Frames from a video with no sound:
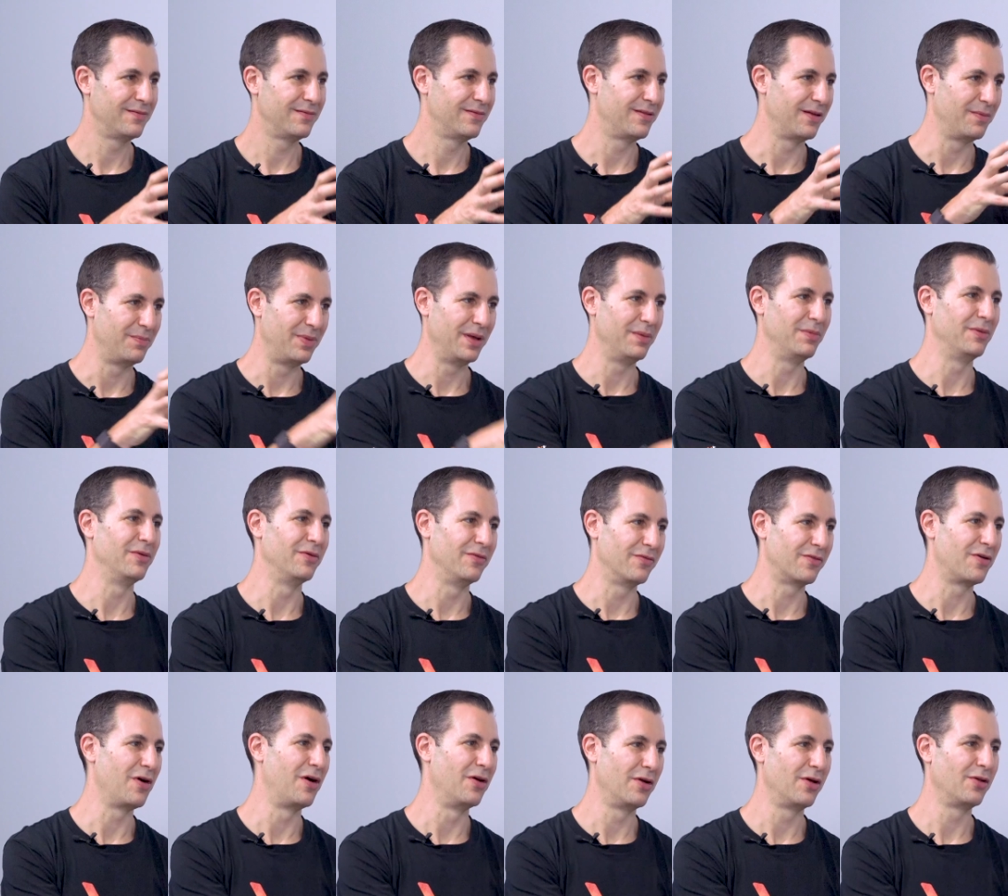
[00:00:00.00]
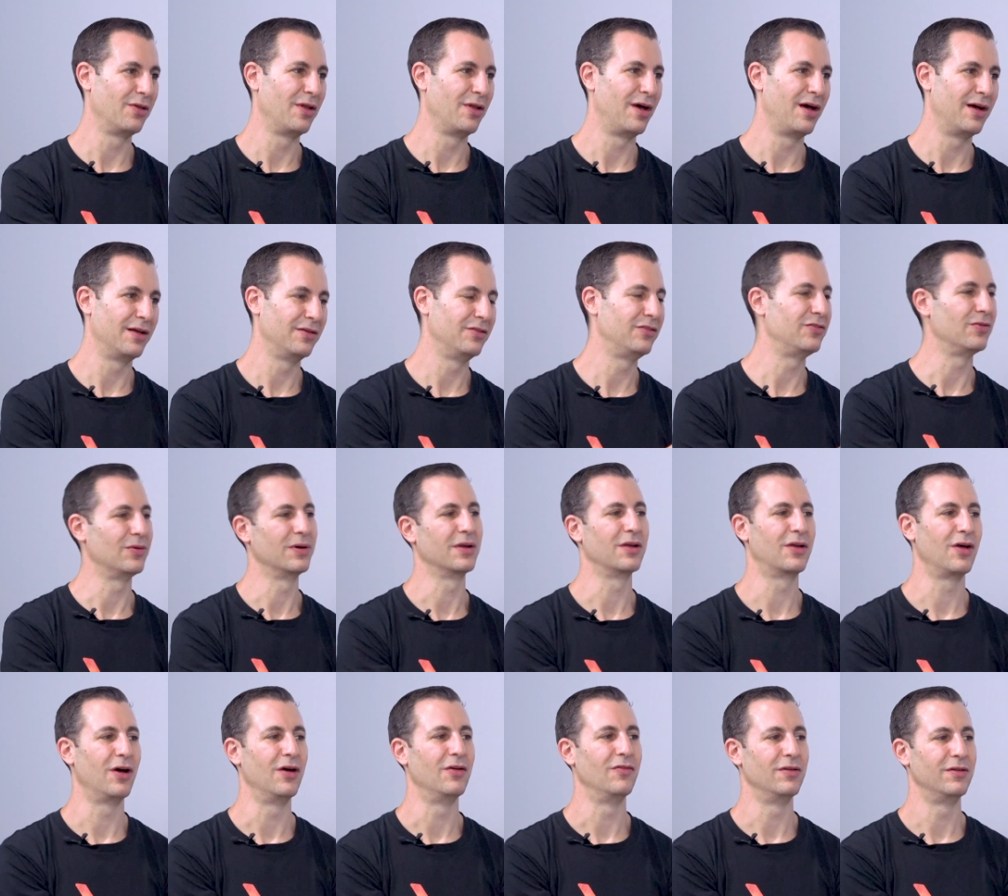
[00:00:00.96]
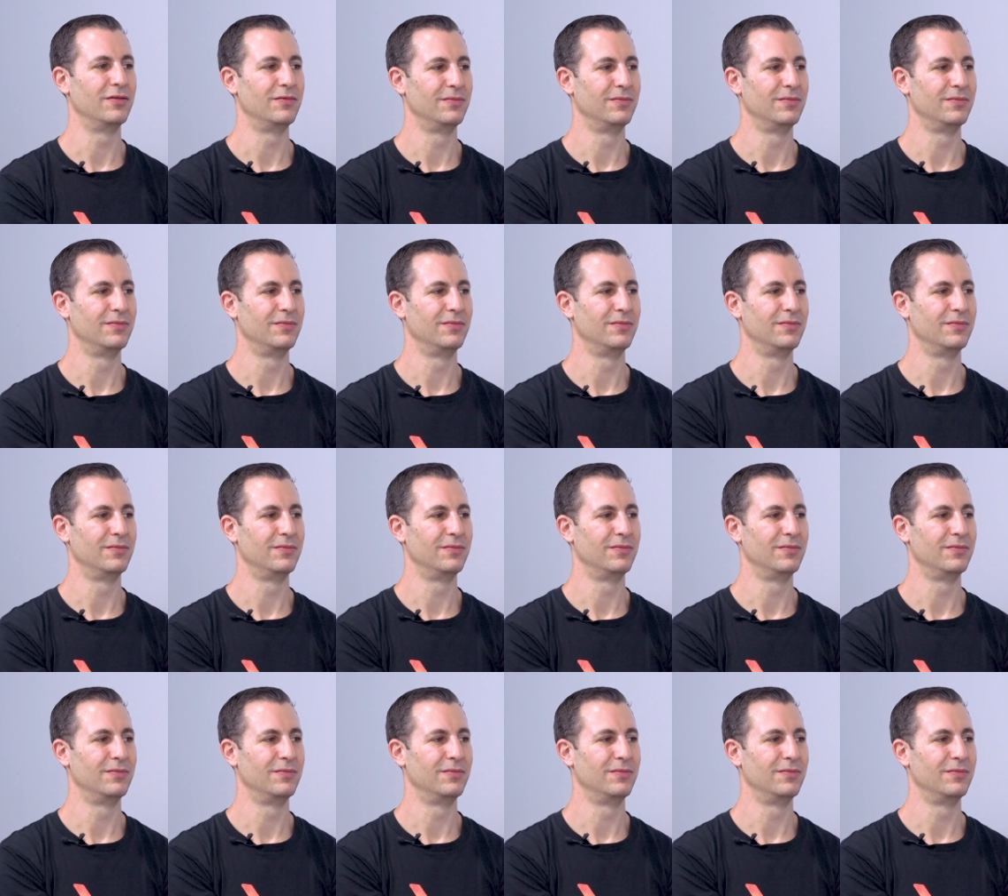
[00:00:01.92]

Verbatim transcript: So people who have gone online during COVID